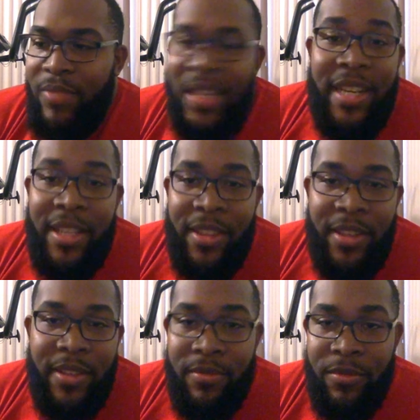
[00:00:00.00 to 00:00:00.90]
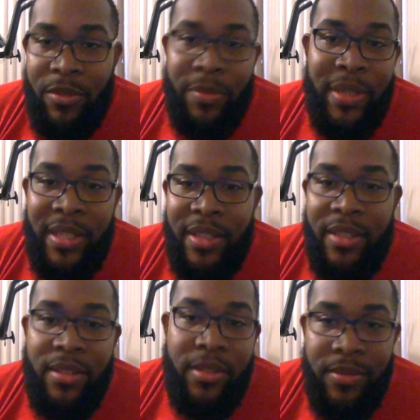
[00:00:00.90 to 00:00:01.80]
anything from any of
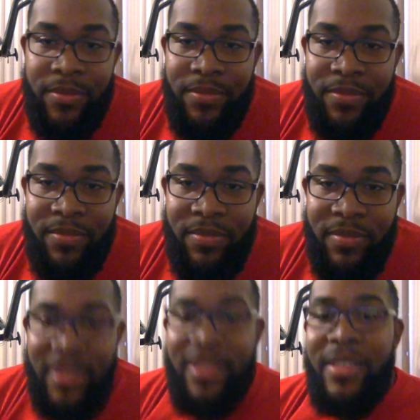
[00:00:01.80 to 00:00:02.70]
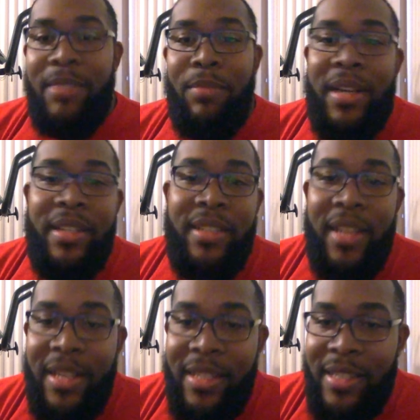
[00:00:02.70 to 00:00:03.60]
this. This isn't
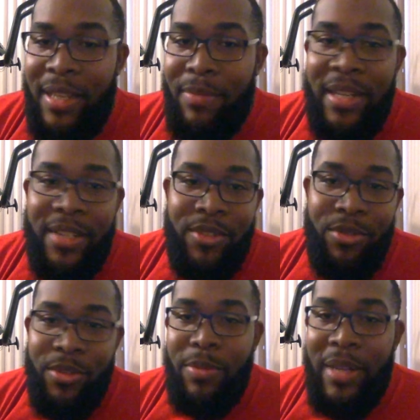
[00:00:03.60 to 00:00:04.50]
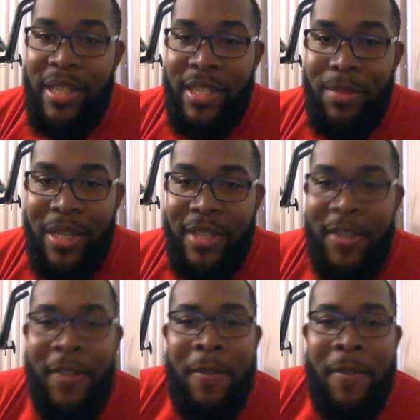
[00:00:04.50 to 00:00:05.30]
monetized. I'm not endorsed by anybody.